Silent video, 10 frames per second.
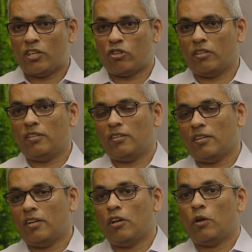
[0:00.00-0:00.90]
session,
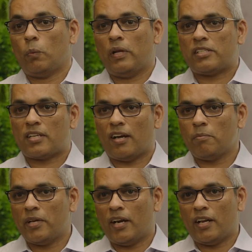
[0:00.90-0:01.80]
we'll
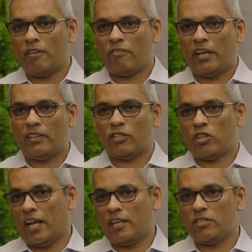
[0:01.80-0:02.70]
start by identifying the
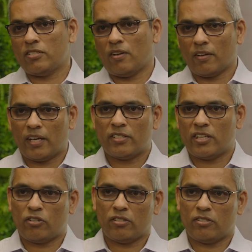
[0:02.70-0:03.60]
challenges
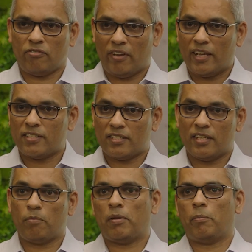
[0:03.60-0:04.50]
organizations face
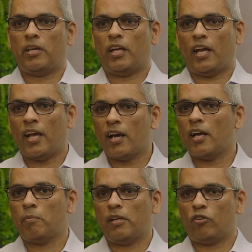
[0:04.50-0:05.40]
in implementing
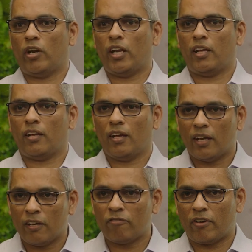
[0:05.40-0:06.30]
AI ML training
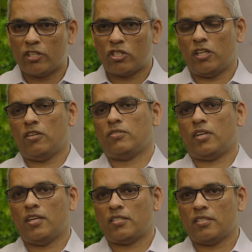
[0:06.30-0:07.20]
and inferencing
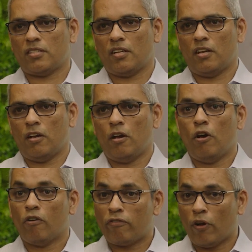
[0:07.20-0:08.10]
use cases,
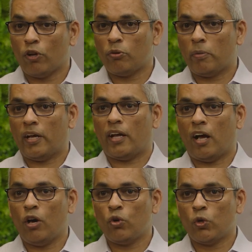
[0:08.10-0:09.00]
followed by
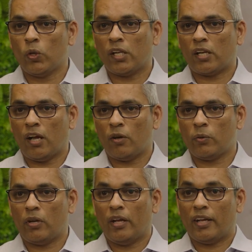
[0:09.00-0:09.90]
how Google
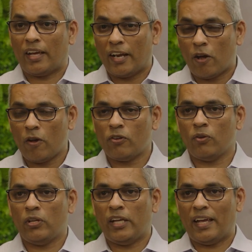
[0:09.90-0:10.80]
Cloud can not
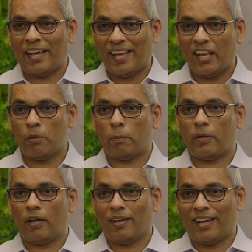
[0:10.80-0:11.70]
only
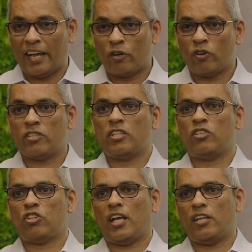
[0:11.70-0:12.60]
help address
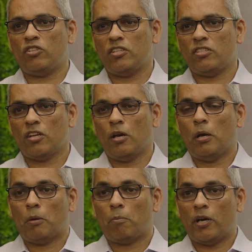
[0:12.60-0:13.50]
these challenges,
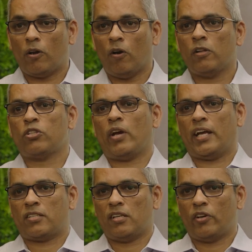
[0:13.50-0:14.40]
but also
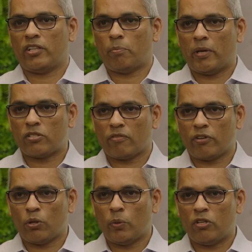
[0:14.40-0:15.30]
accelerate the pace of
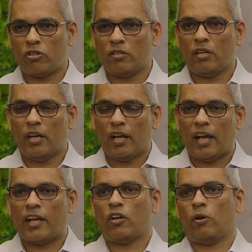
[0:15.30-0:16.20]
innovation,
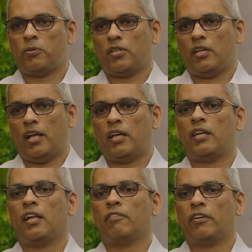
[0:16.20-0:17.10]
adoption,
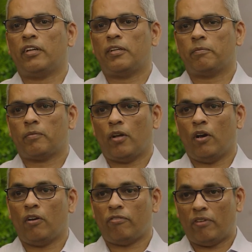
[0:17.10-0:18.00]
and delivery
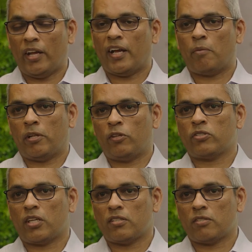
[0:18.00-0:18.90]
of AI/ML
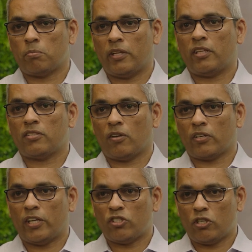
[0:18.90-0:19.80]
use cases by these
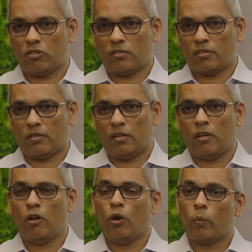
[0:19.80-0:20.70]
organizations.
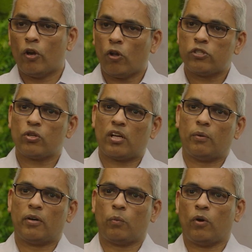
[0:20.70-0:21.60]
We'll also
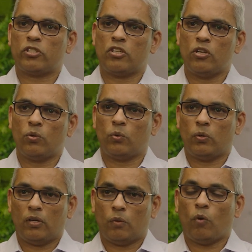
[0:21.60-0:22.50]
cover what's new,
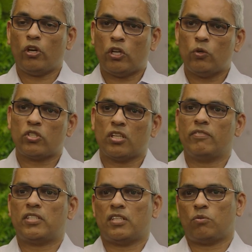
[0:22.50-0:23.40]
what new
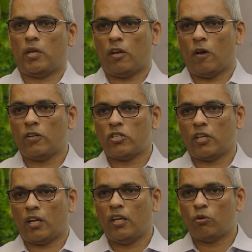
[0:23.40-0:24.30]
services we are
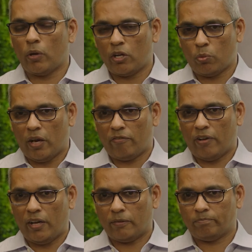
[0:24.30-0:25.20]
launching in 2025.